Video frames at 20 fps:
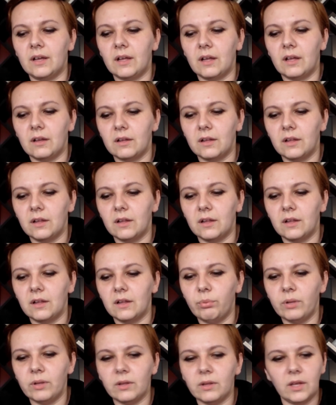
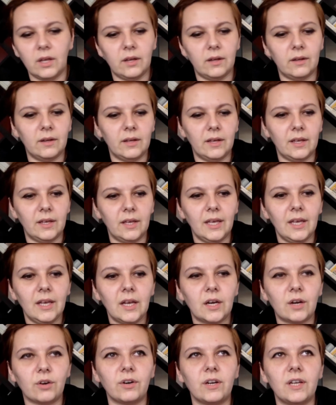global
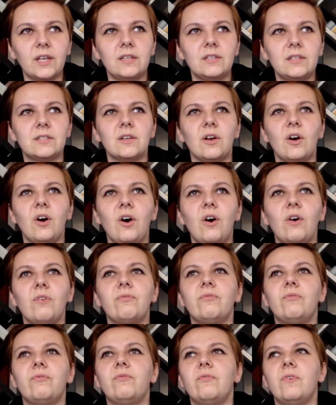increase of
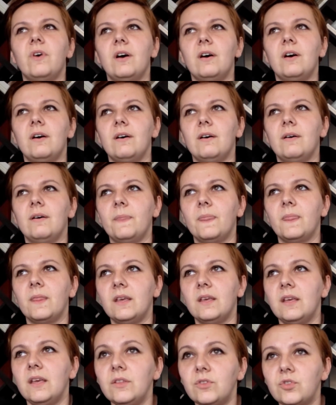
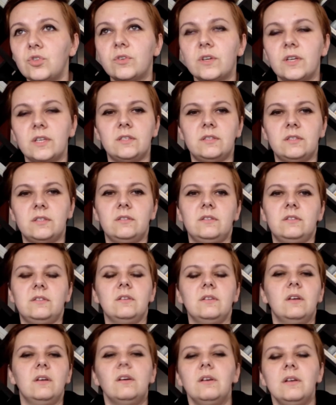interest
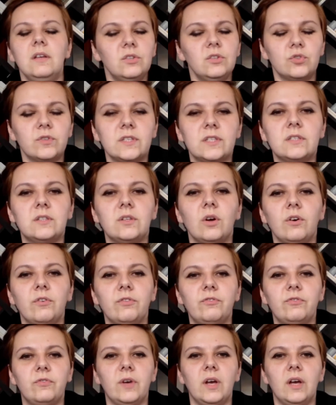of
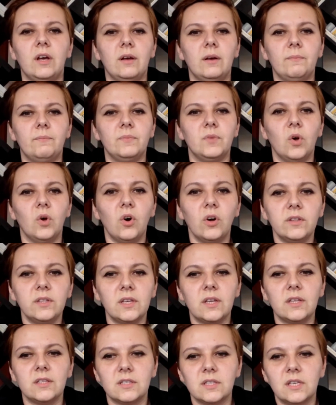
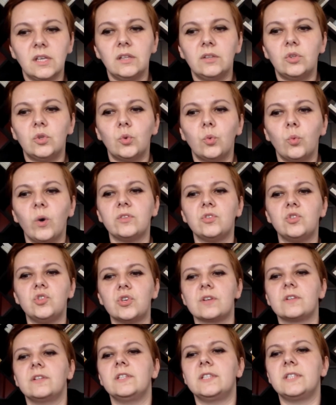audience into what
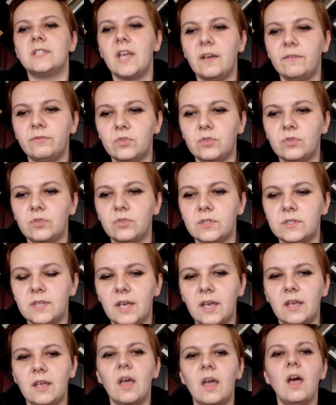journalists have to
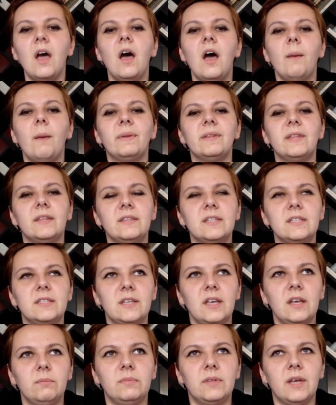say, but at the
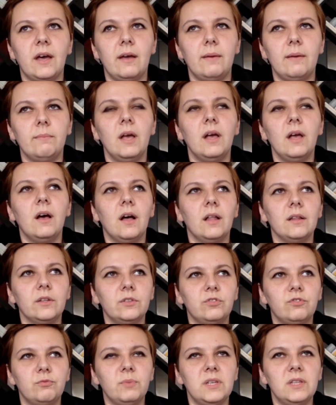same time, a lot
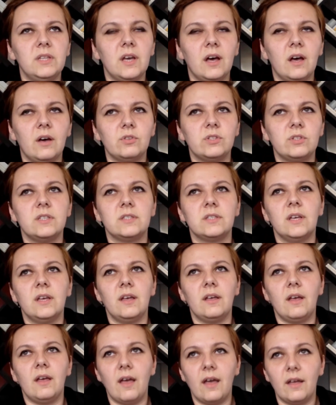of media houses
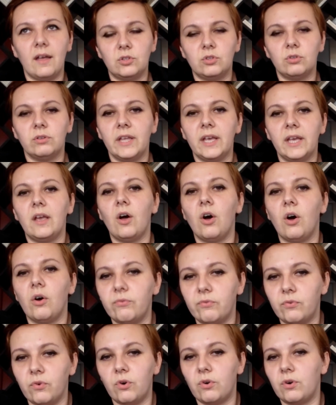had to lay off,
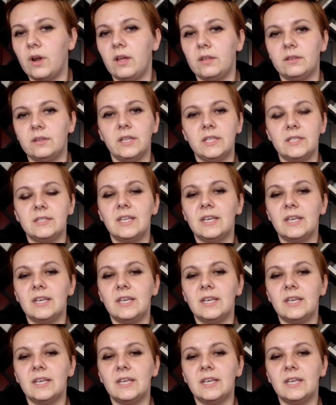or at least they